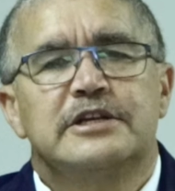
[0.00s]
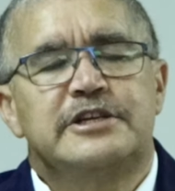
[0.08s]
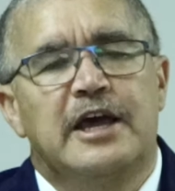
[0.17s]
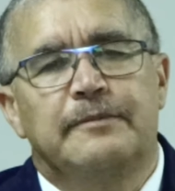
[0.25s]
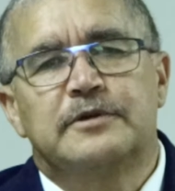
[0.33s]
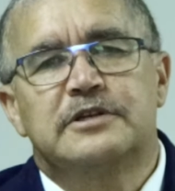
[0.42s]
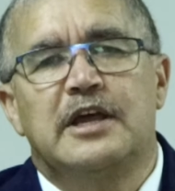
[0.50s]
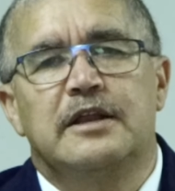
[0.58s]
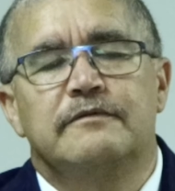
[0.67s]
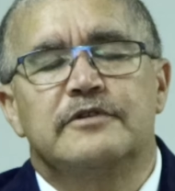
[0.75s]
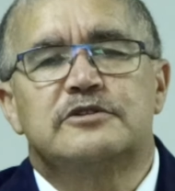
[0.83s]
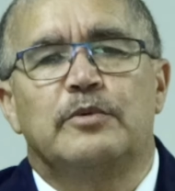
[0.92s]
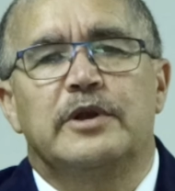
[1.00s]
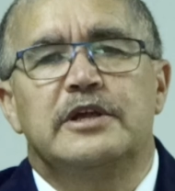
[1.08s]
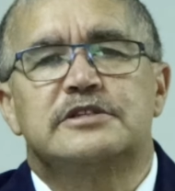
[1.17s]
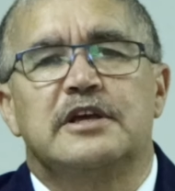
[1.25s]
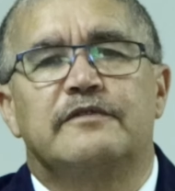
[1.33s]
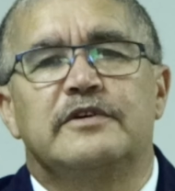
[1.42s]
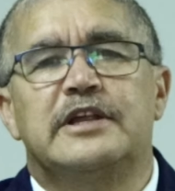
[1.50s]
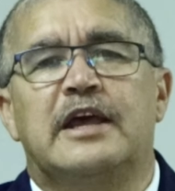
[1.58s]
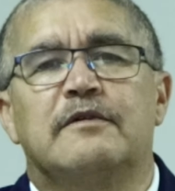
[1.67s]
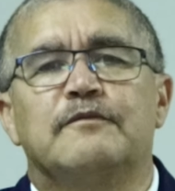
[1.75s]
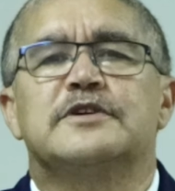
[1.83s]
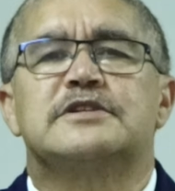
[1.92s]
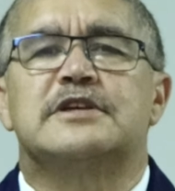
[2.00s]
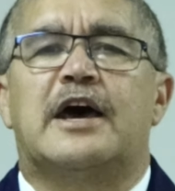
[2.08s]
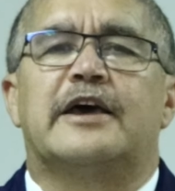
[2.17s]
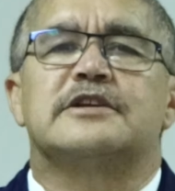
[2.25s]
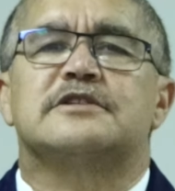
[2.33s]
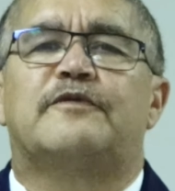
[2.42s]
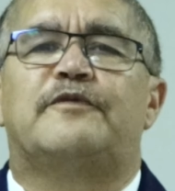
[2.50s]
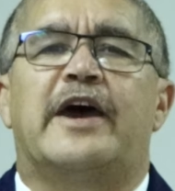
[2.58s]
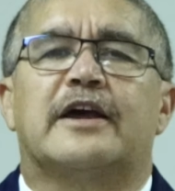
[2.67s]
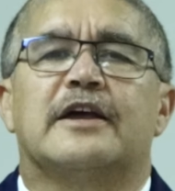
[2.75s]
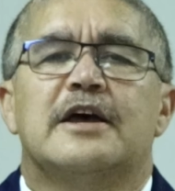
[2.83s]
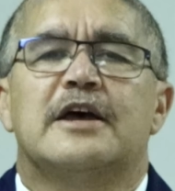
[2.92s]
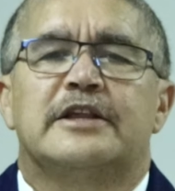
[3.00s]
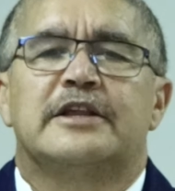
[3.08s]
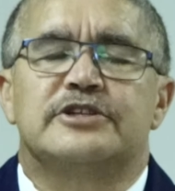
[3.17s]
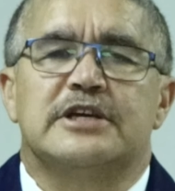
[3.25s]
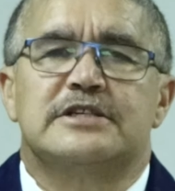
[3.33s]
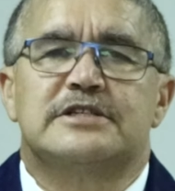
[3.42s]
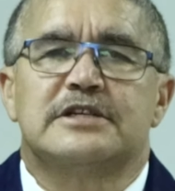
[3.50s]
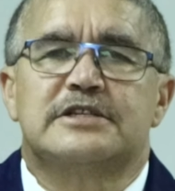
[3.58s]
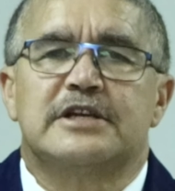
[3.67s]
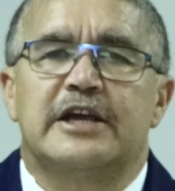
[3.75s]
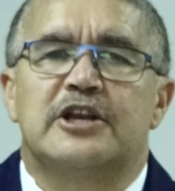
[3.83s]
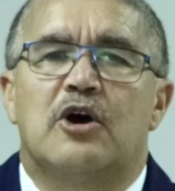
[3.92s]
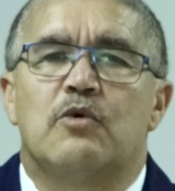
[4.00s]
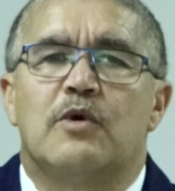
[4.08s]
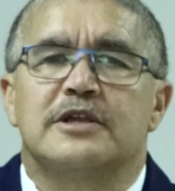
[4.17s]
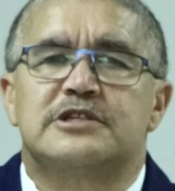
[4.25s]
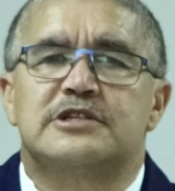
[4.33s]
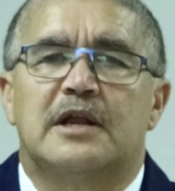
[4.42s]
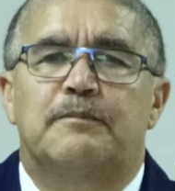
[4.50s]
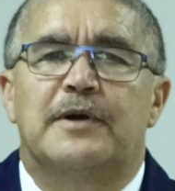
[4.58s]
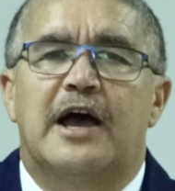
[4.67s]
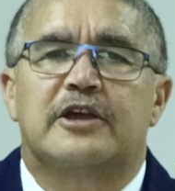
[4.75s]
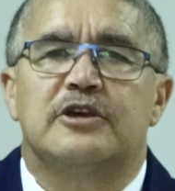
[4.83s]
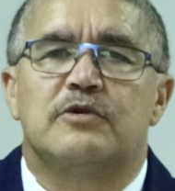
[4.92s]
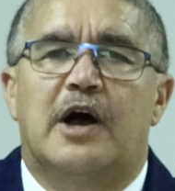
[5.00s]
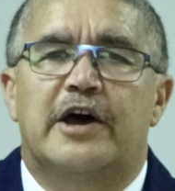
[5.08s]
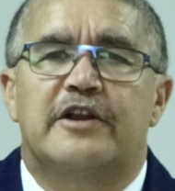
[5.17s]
chapter 10, verse 27, emphasizes the fact that Jesus said, "No one shall pluck you out